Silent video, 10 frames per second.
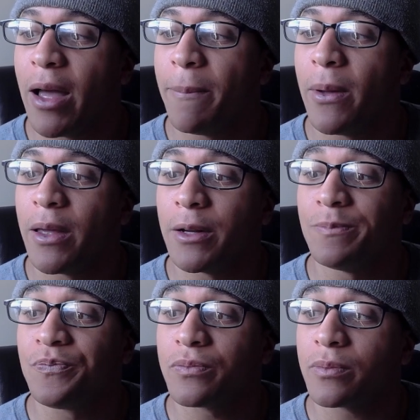
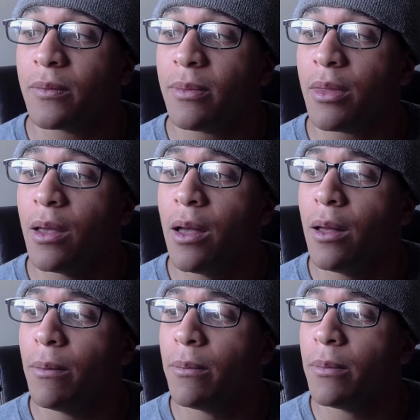opinion,
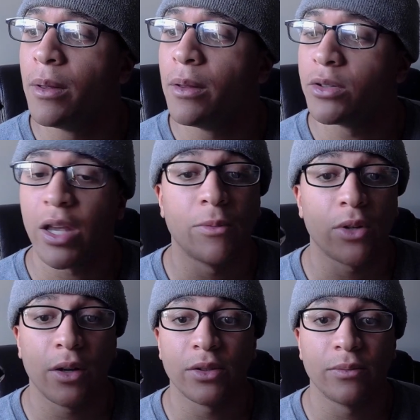this camera's
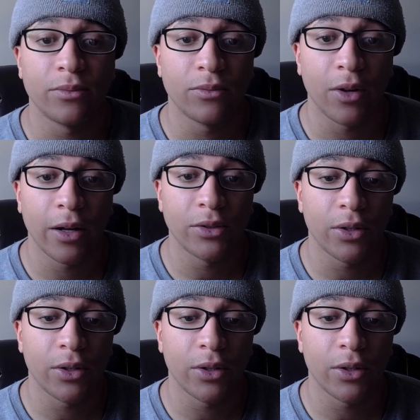awesome, right?